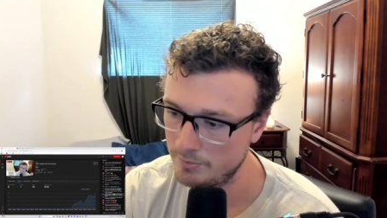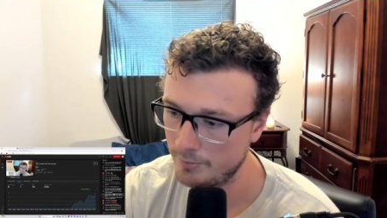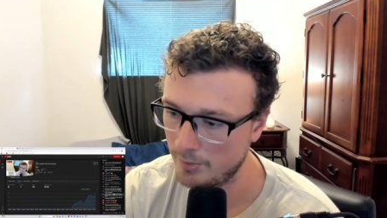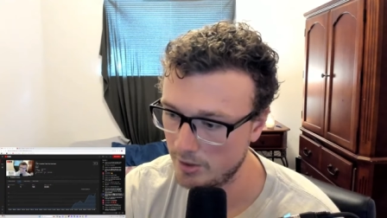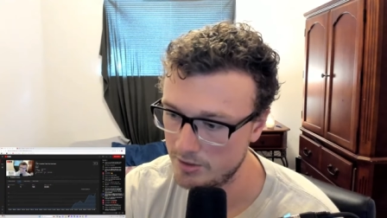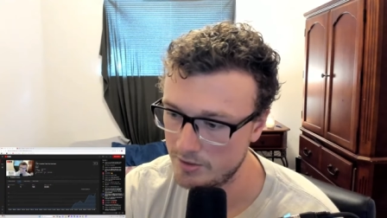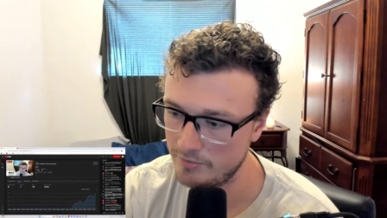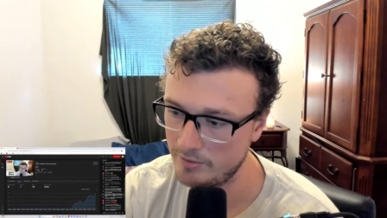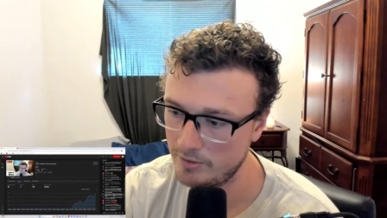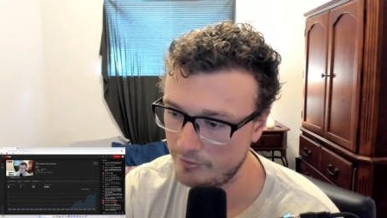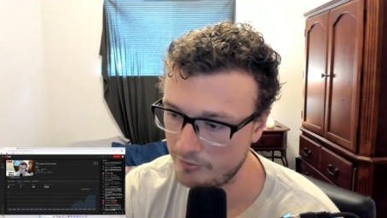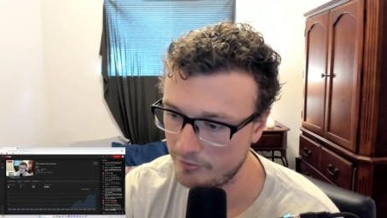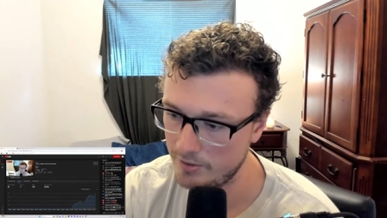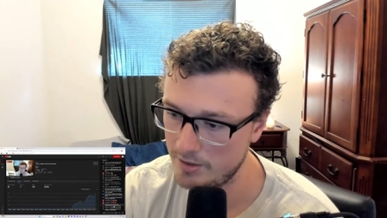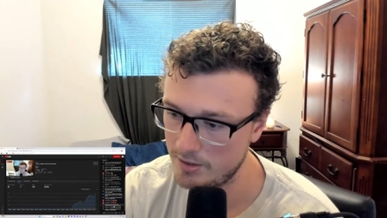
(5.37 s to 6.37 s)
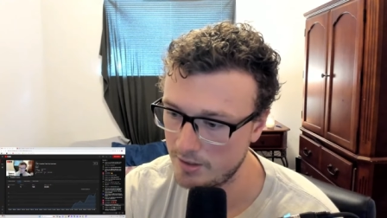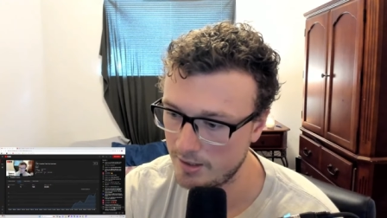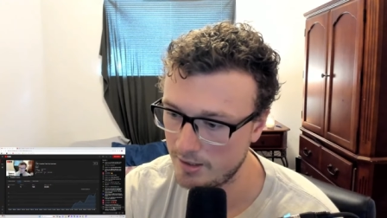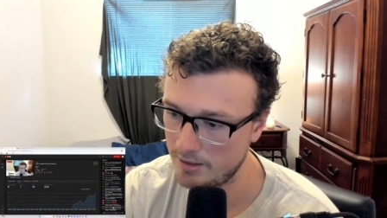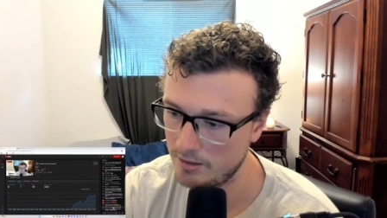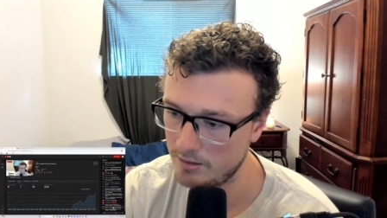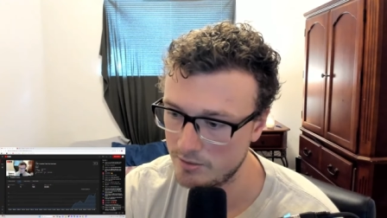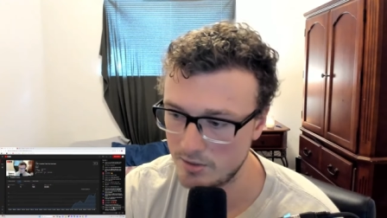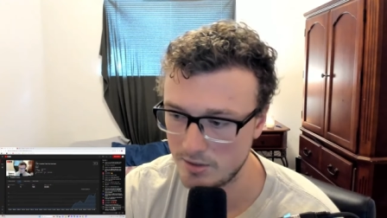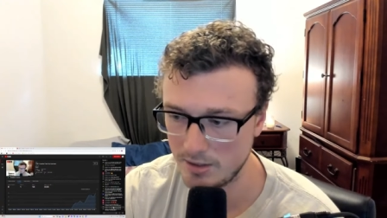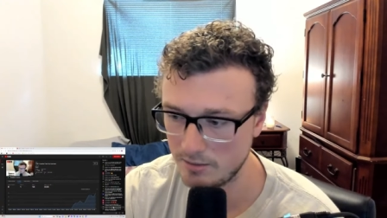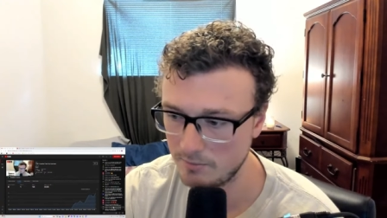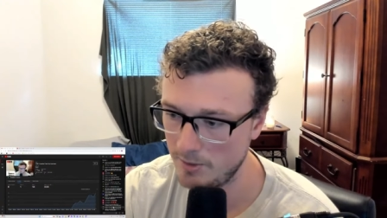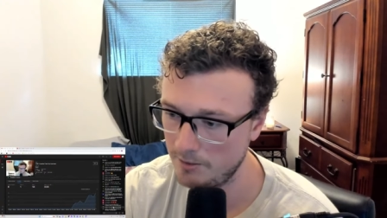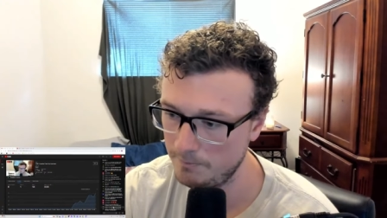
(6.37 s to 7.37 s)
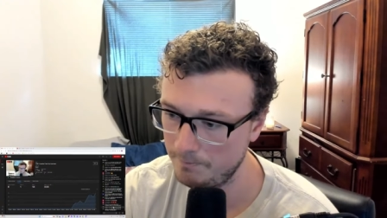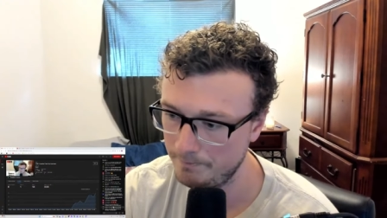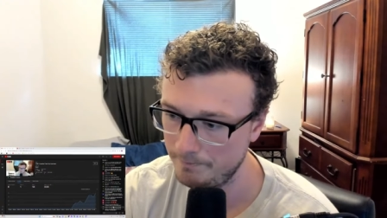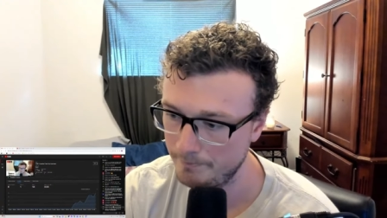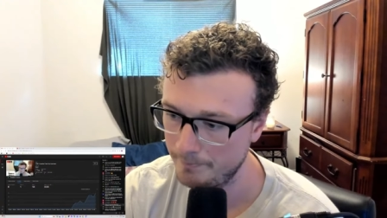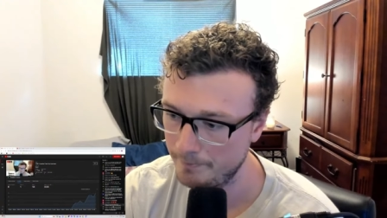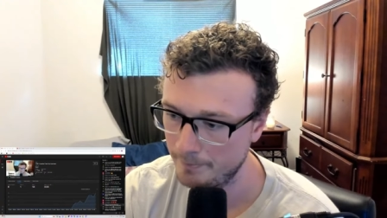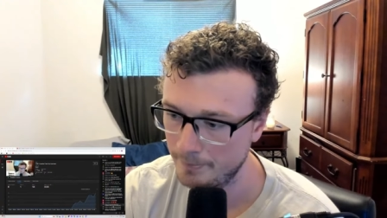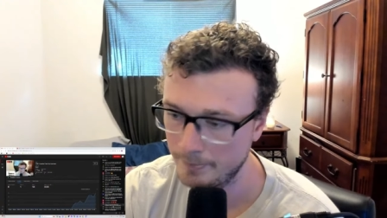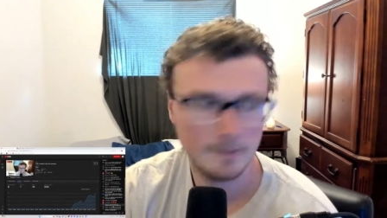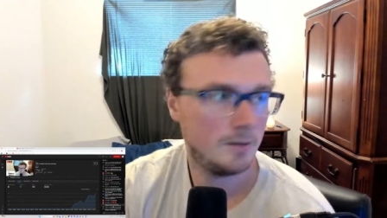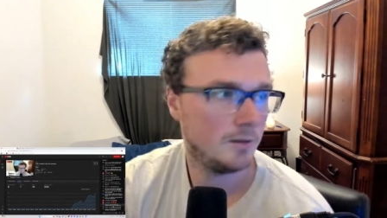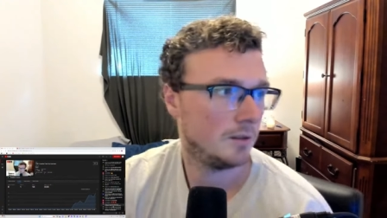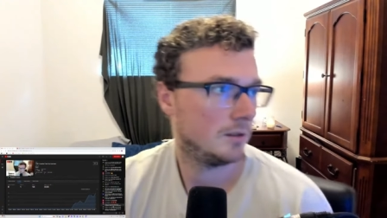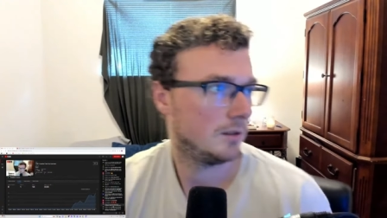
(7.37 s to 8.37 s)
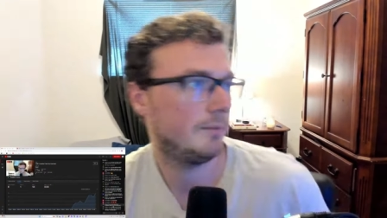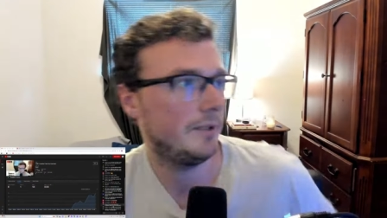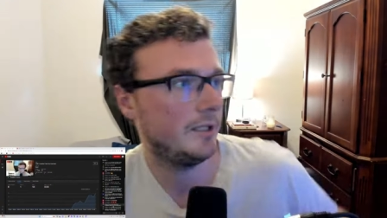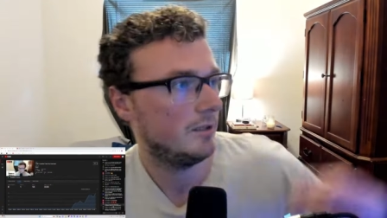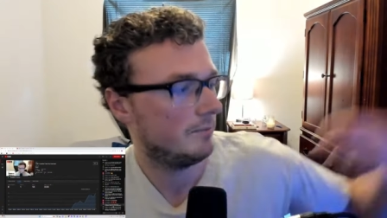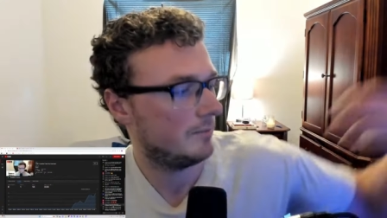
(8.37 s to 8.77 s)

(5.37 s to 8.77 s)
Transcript: Parts of it are freestyle. Sick, man. Let me get